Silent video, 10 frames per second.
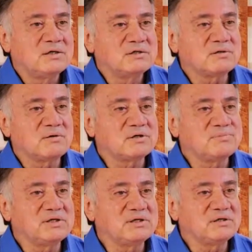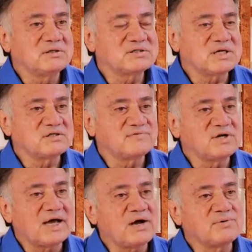So I want to be sensitive
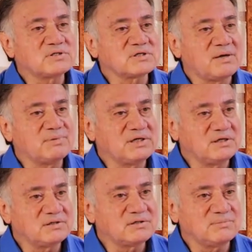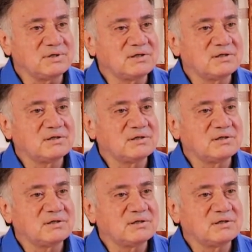to how it's coming into me.